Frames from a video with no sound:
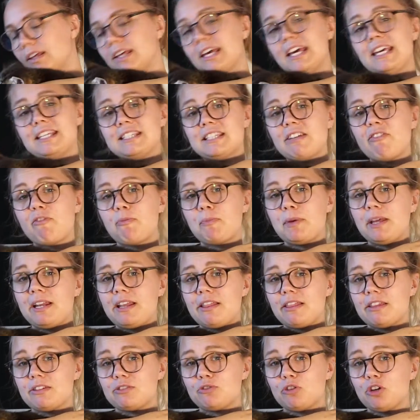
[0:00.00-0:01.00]
He's never been
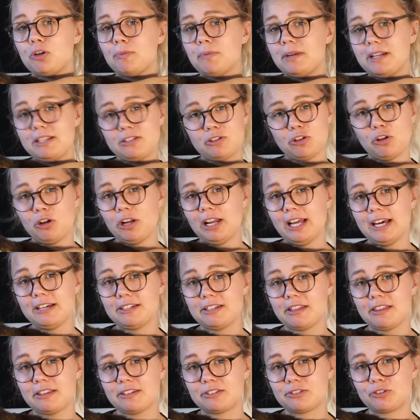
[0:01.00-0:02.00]
in this room and he's not allowed
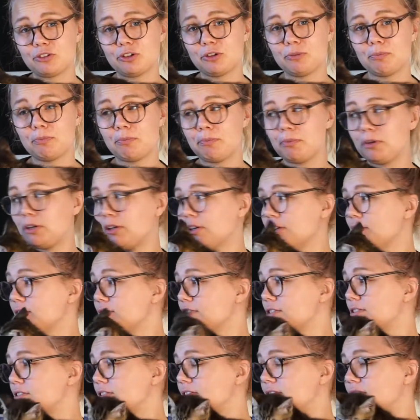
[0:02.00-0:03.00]
in this room,
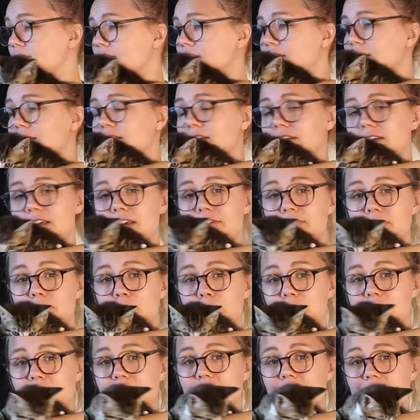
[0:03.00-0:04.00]
because if he
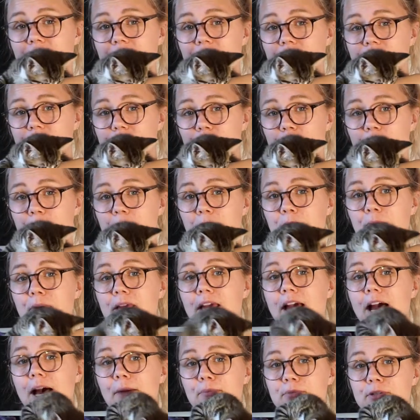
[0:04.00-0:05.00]
was allowed in this room, it'd be
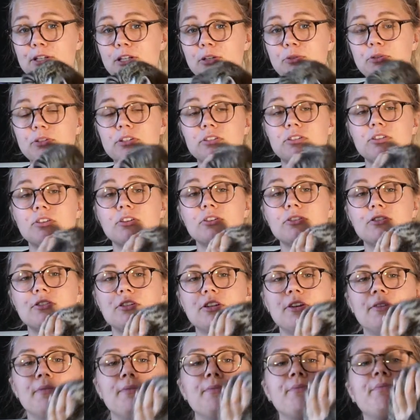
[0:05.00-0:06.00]
absolute
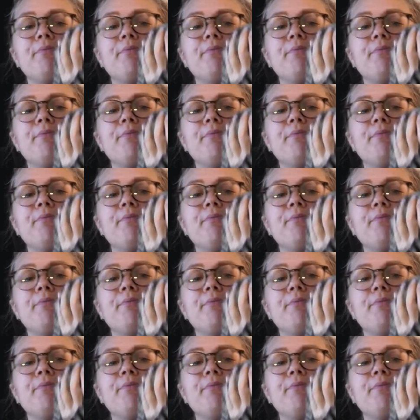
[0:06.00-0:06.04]
disaster.